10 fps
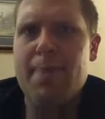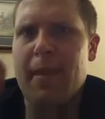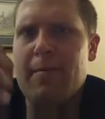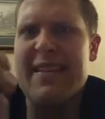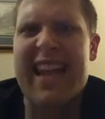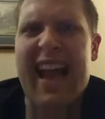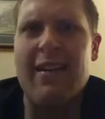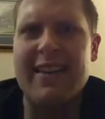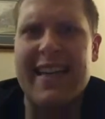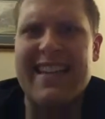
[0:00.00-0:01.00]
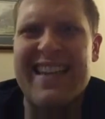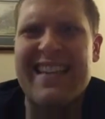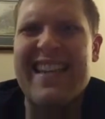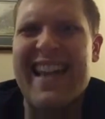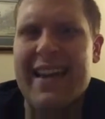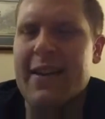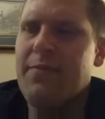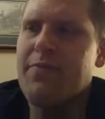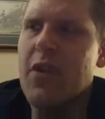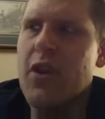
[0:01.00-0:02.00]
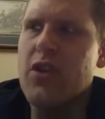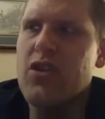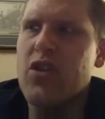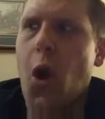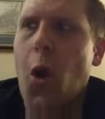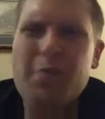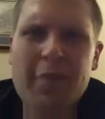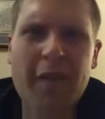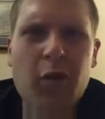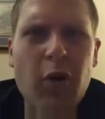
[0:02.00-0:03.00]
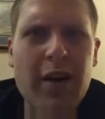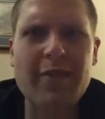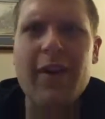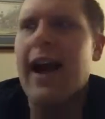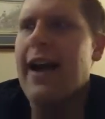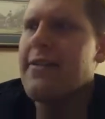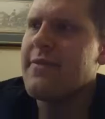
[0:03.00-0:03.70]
metallic taste at the end. So 4 to 5,